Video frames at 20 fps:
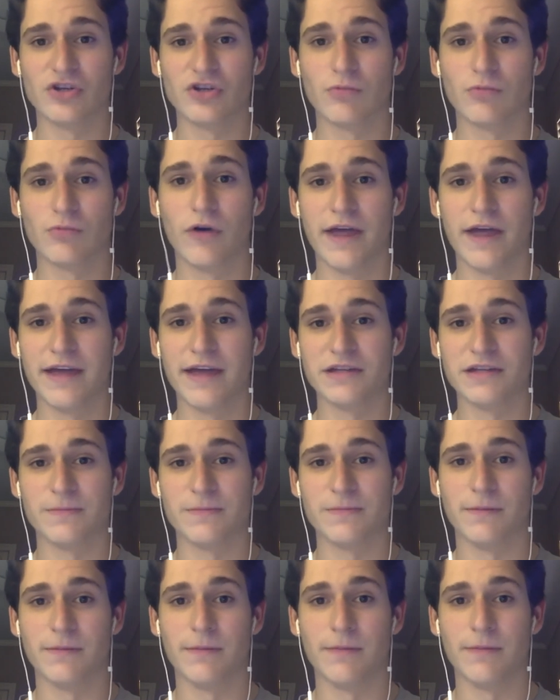Joe Moorhead has
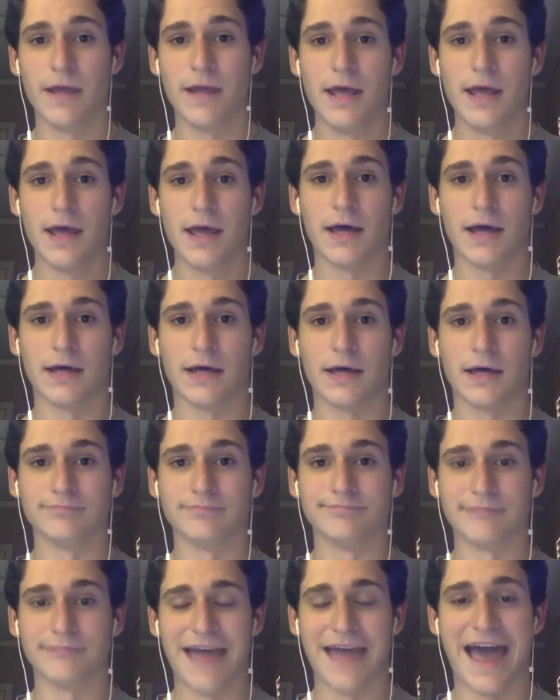been um,